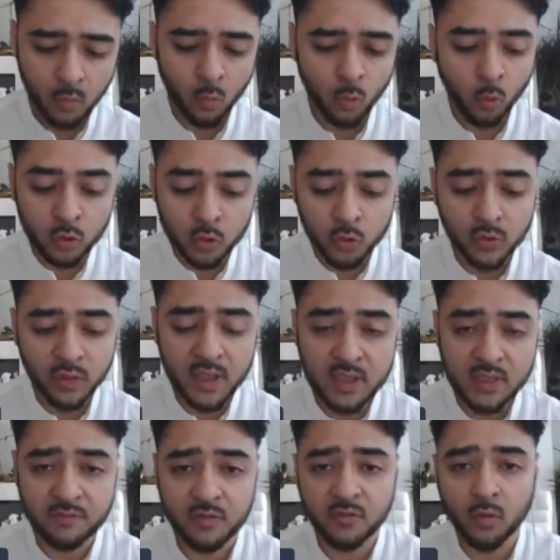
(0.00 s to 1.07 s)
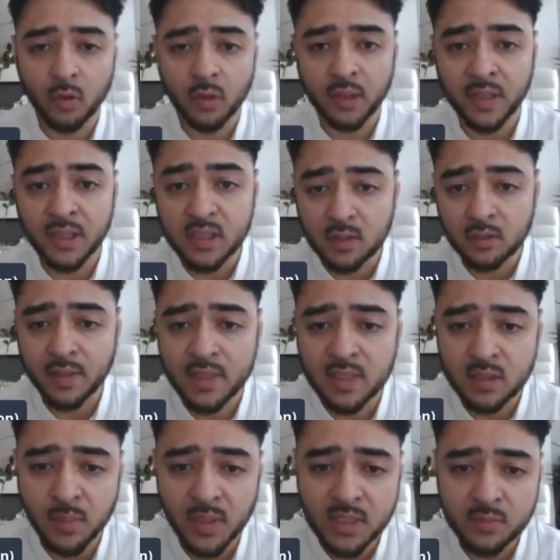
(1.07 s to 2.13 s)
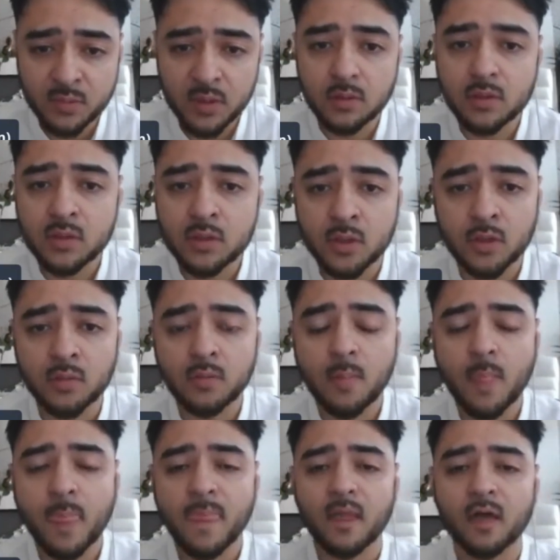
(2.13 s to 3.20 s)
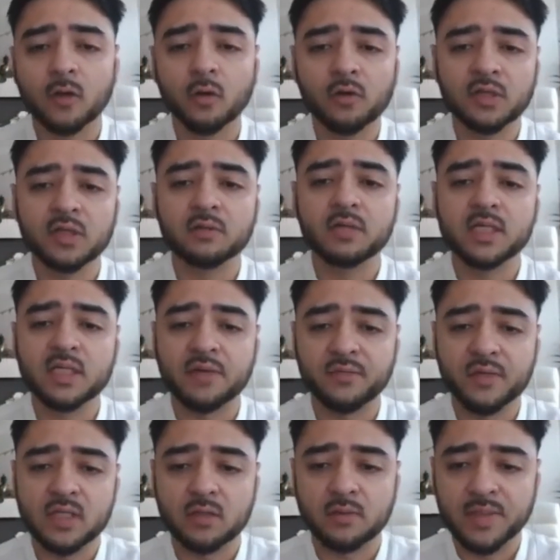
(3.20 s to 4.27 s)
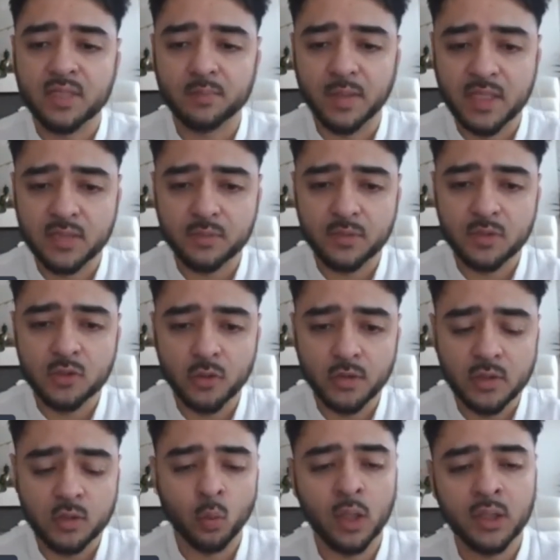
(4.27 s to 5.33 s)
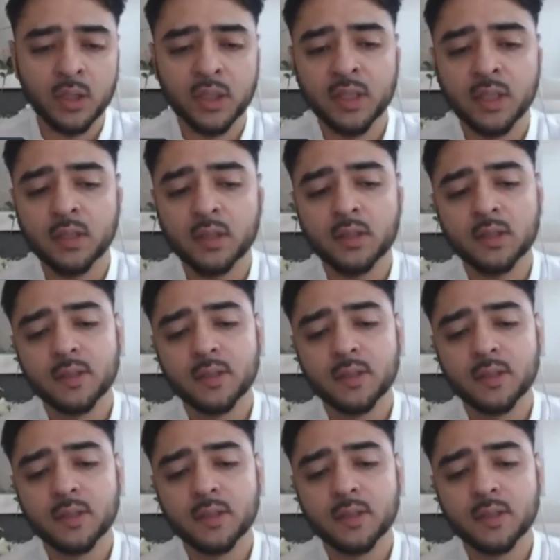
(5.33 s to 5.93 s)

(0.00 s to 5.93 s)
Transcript: or 2 years if you've got an integrated placement. So a lot of degrees have integrated placement. So it's 1 year